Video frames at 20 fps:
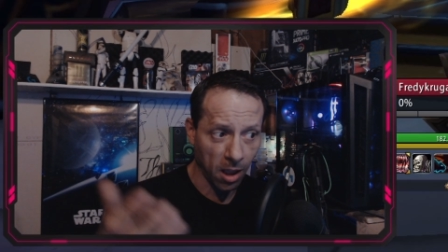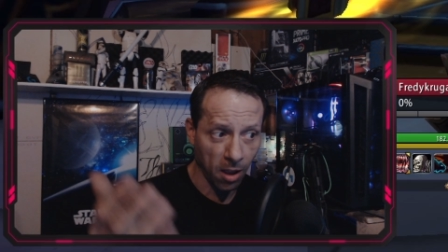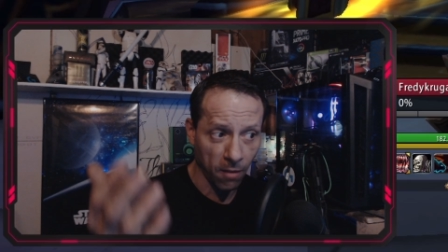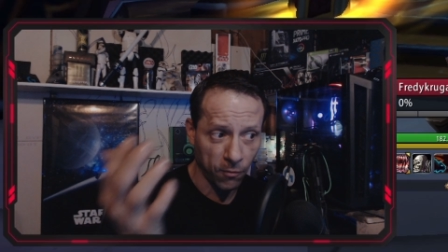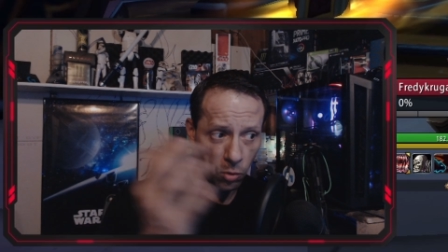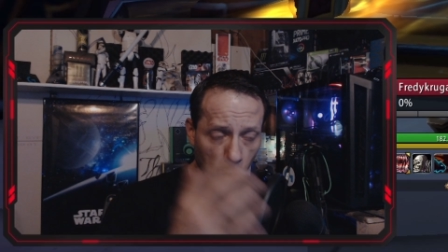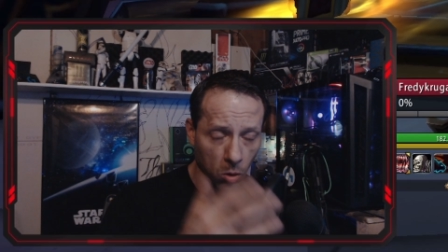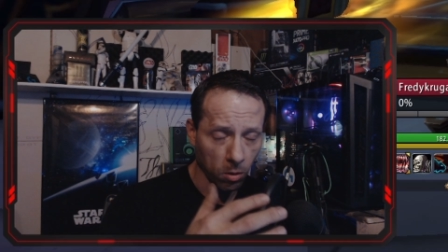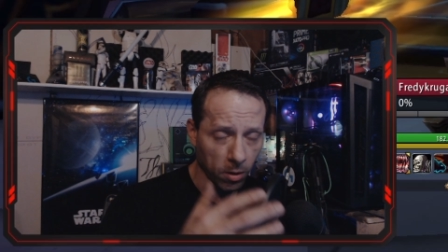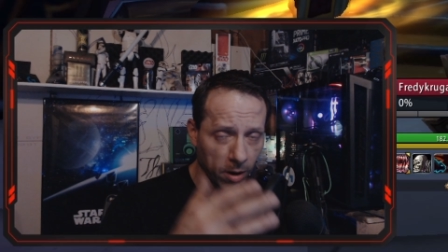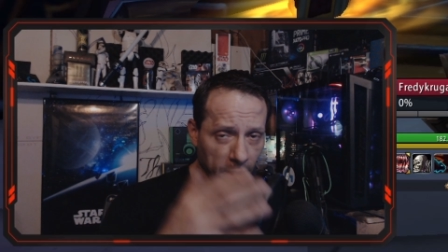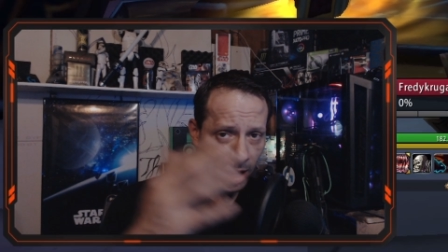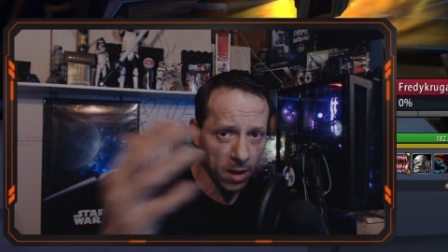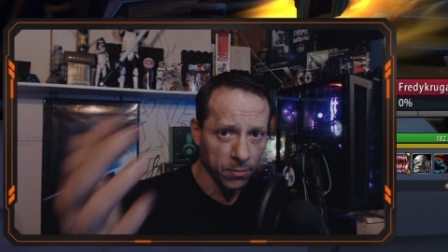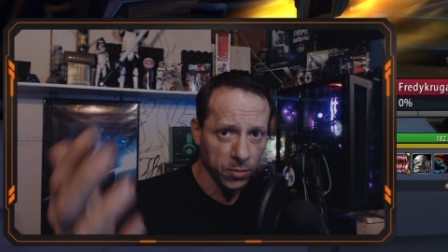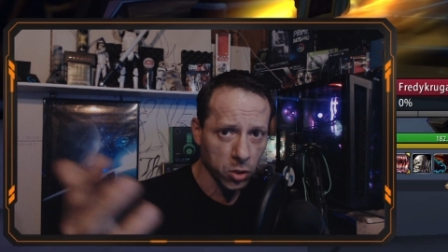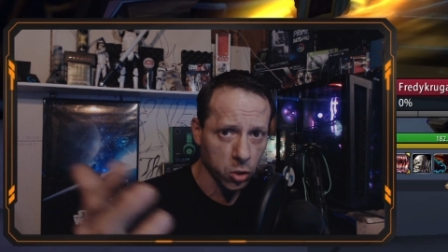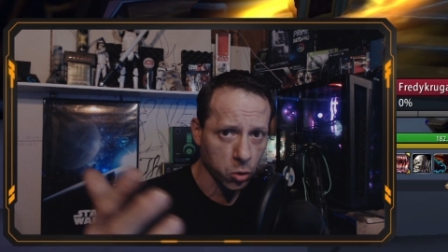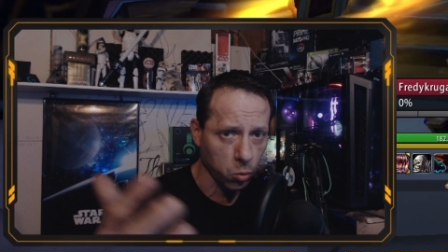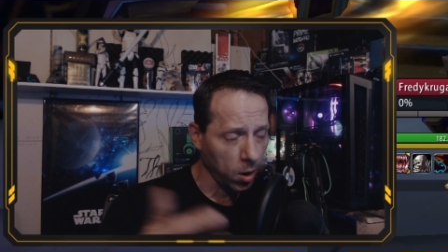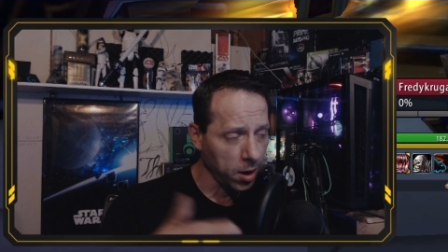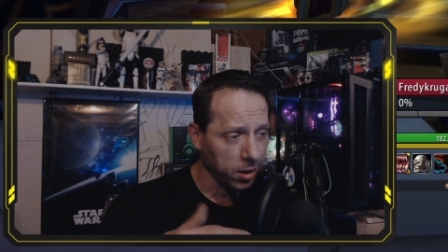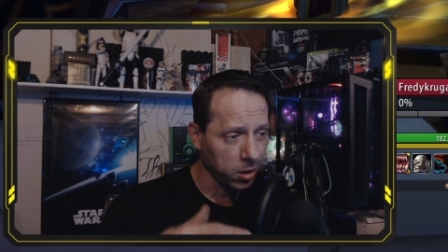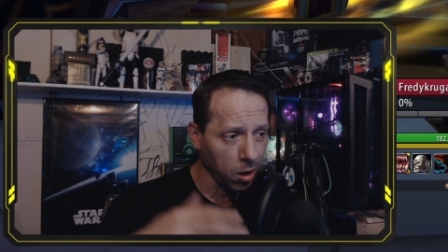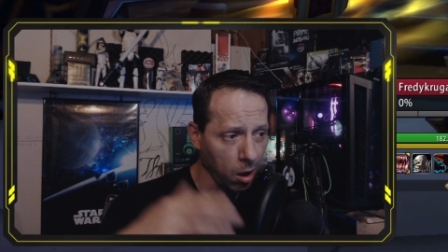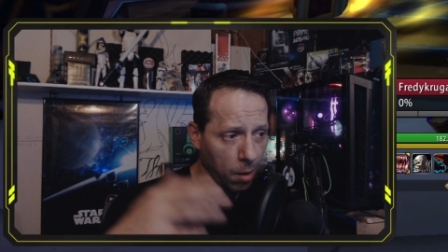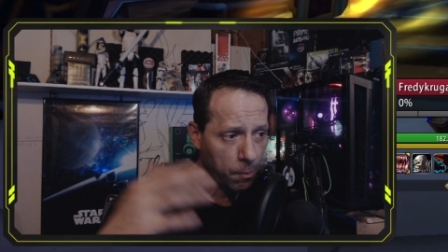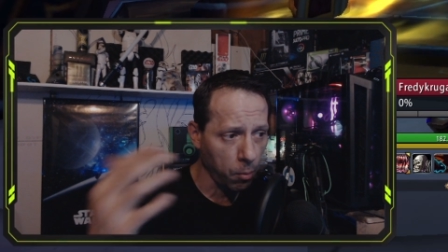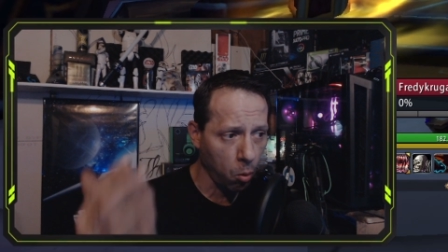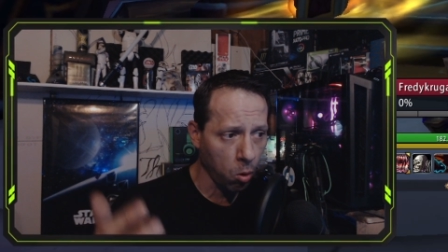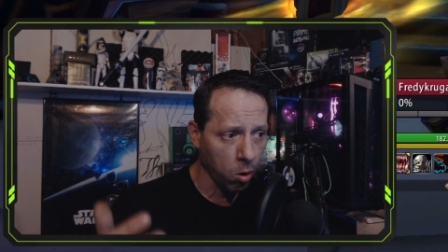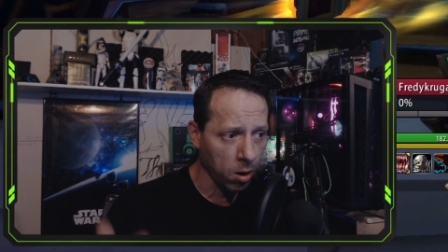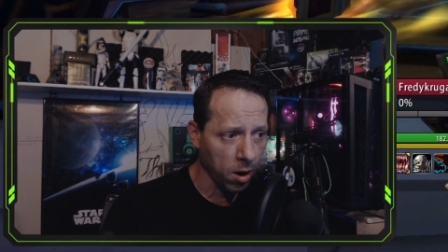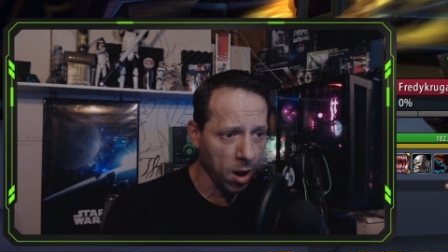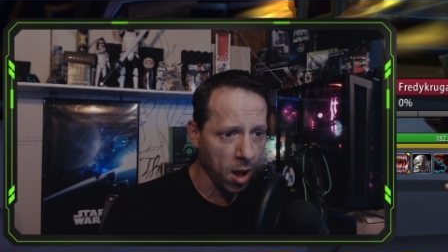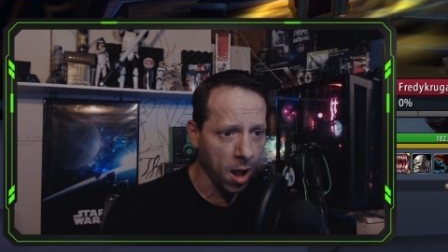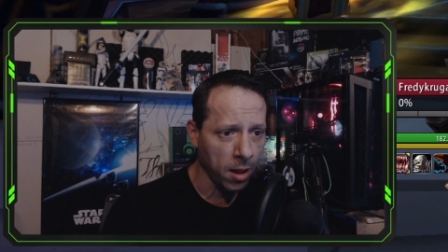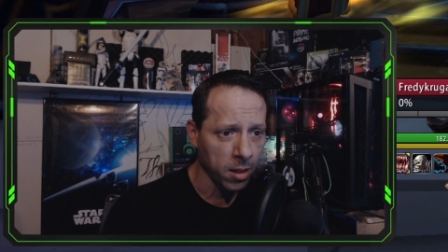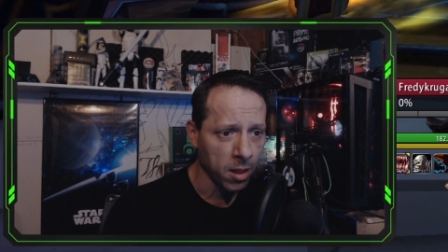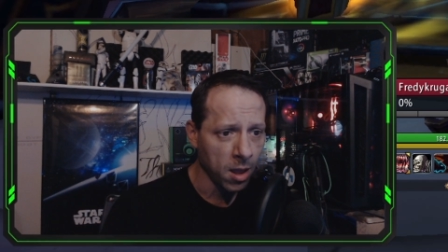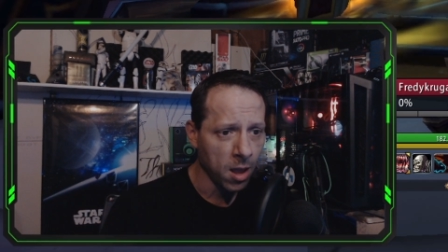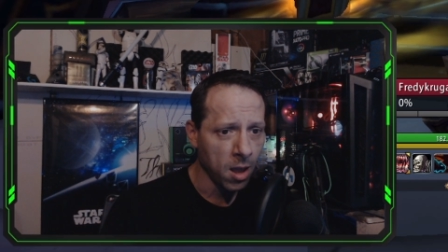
if you already have this ranked up or not.